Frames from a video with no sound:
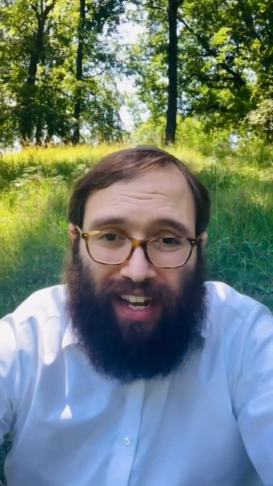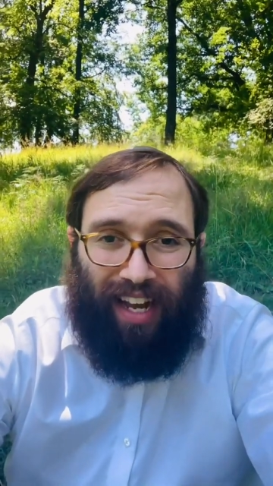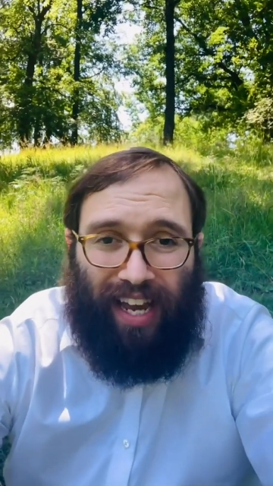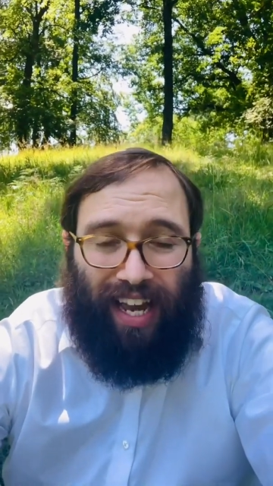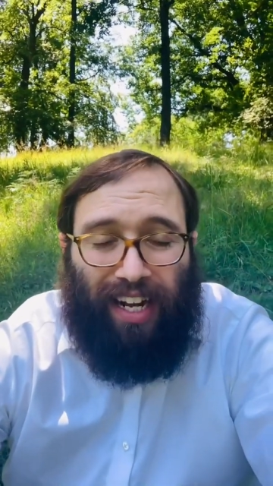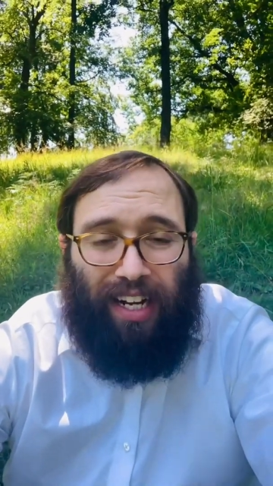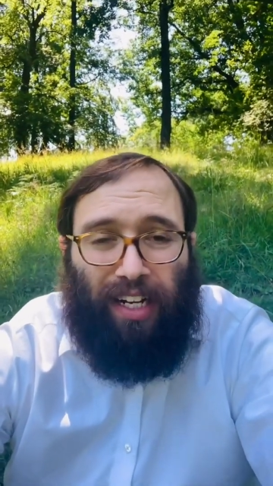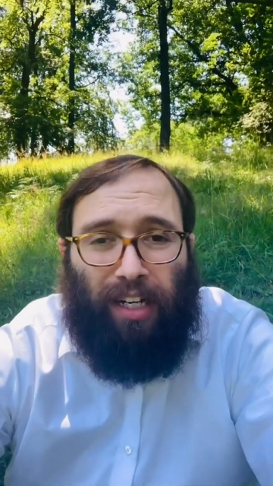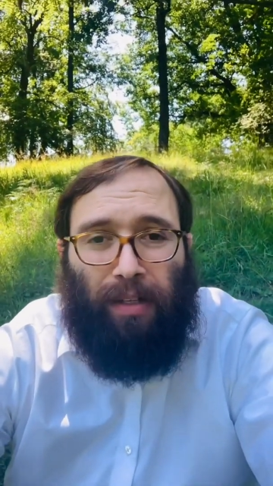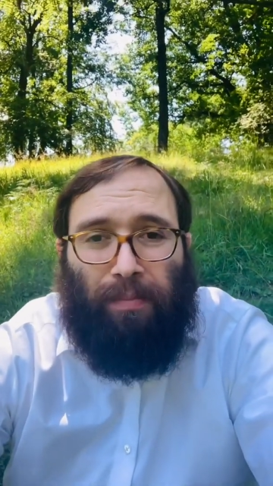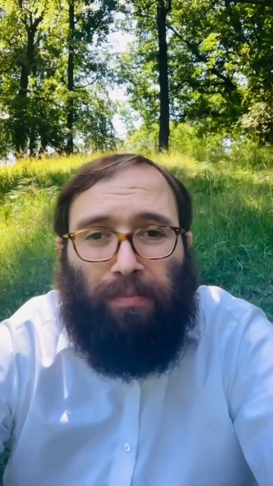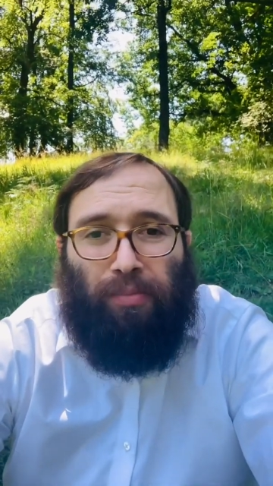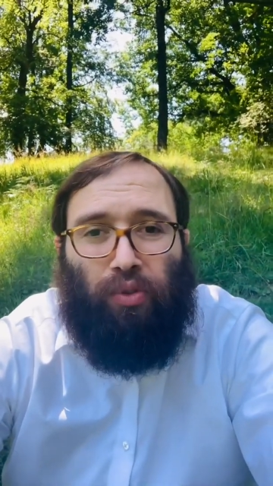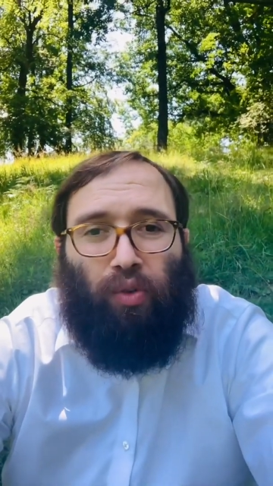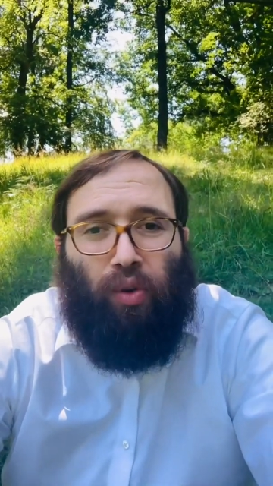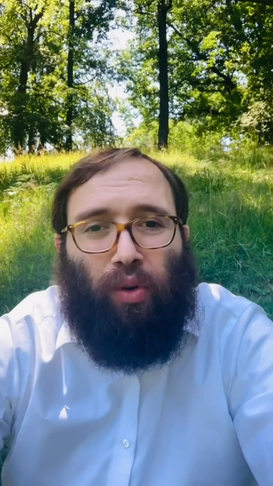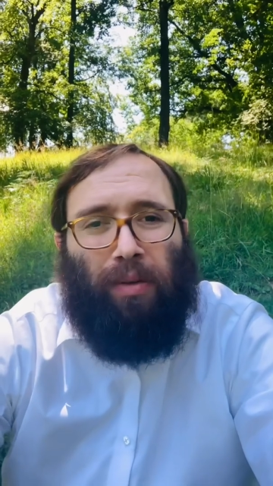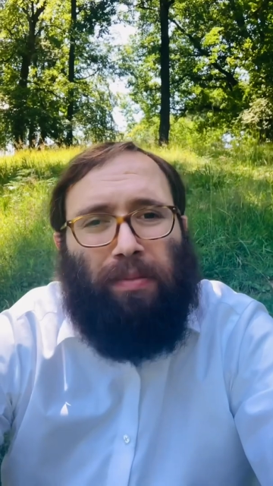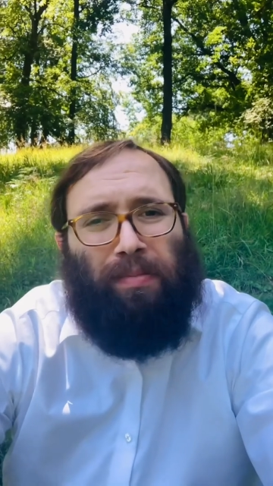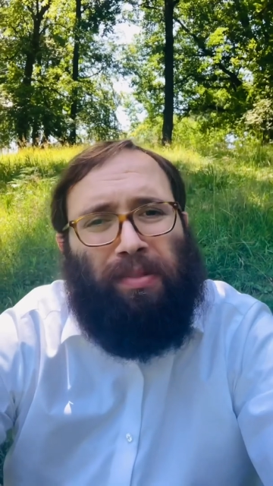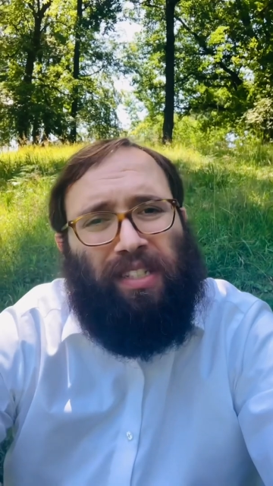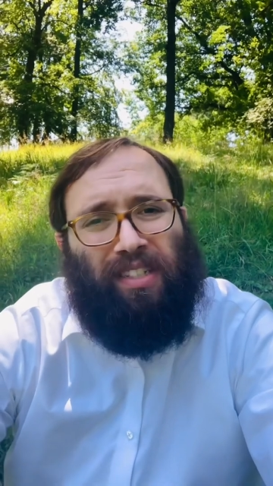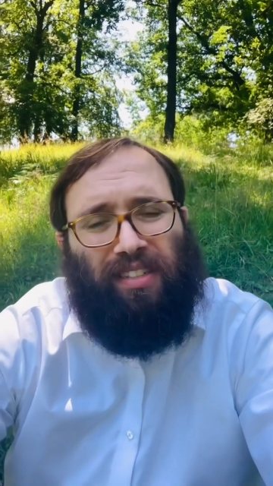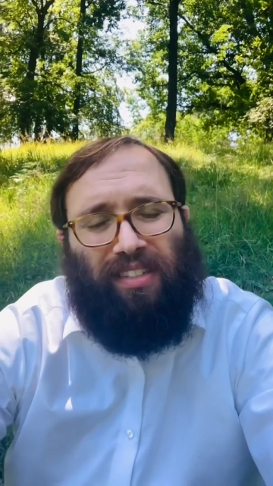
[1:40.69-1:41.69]
and it
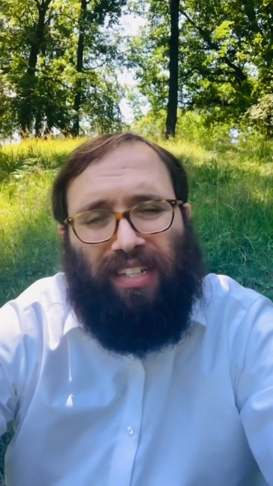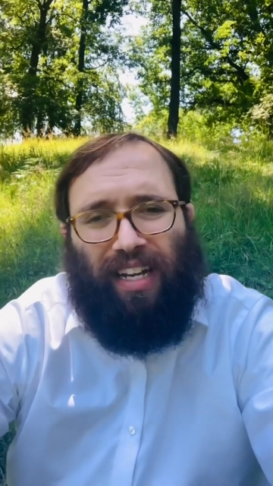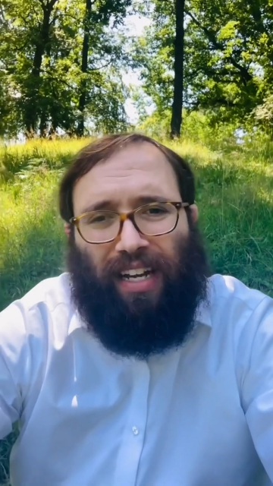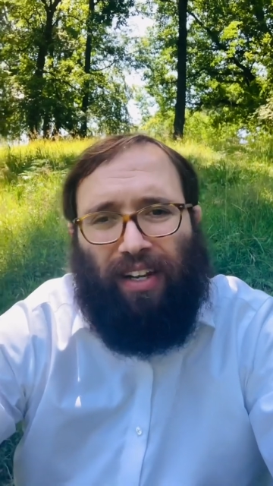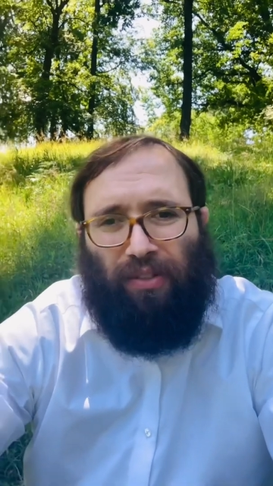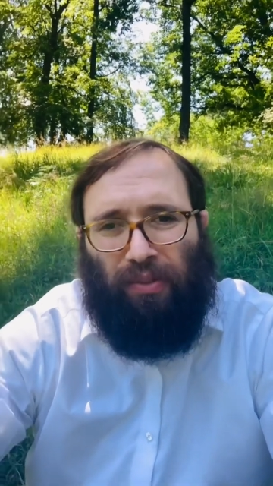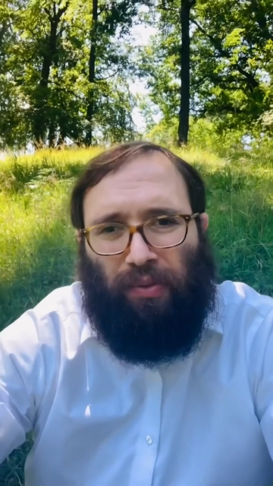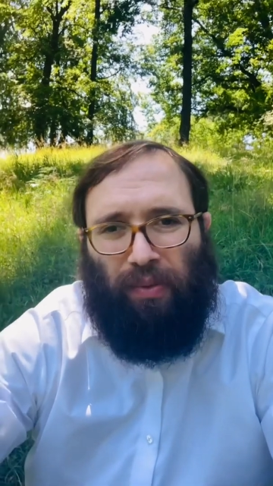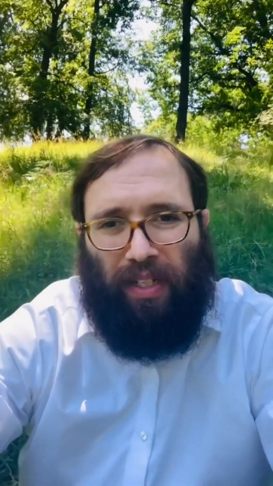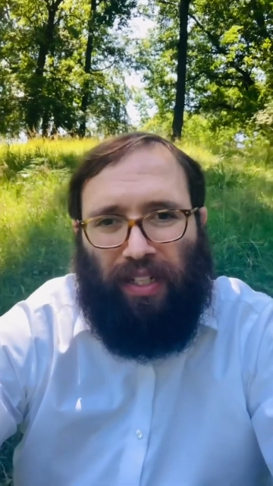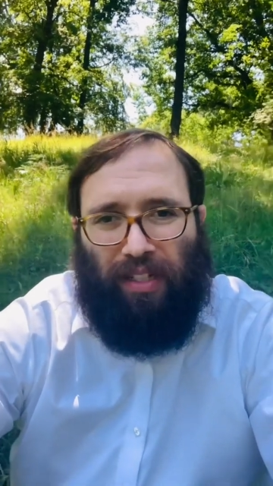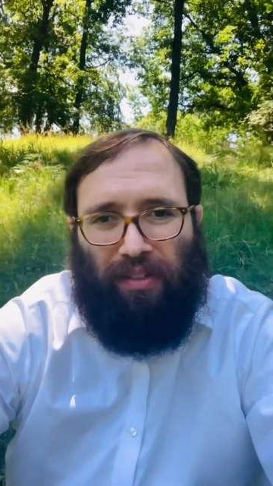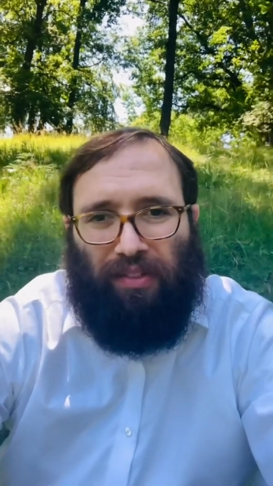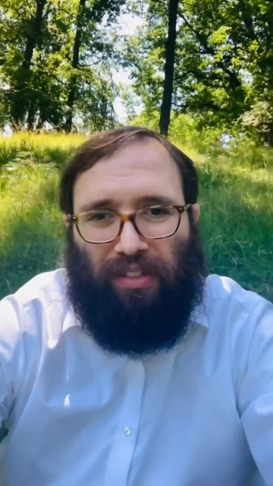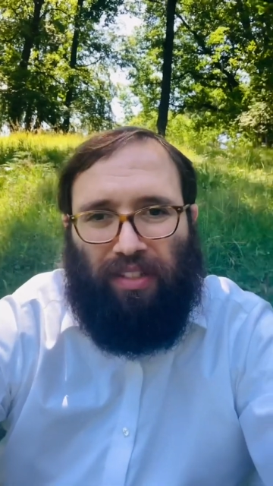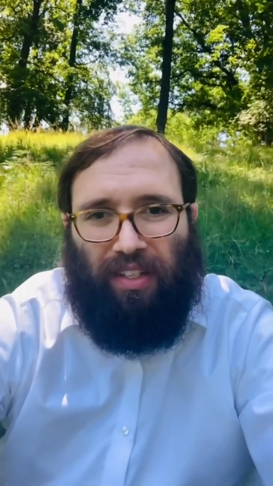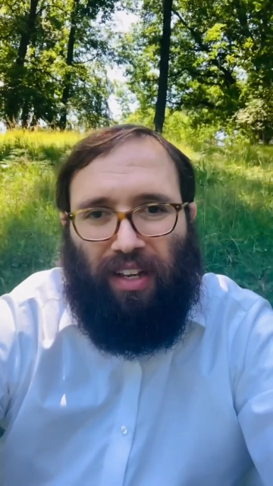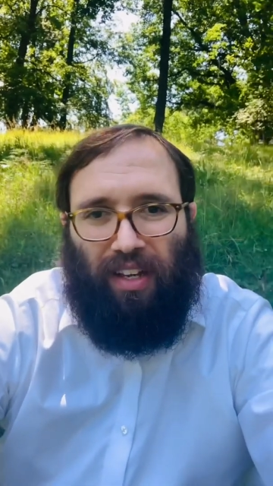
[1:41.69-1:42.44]
absorbs the sound waves.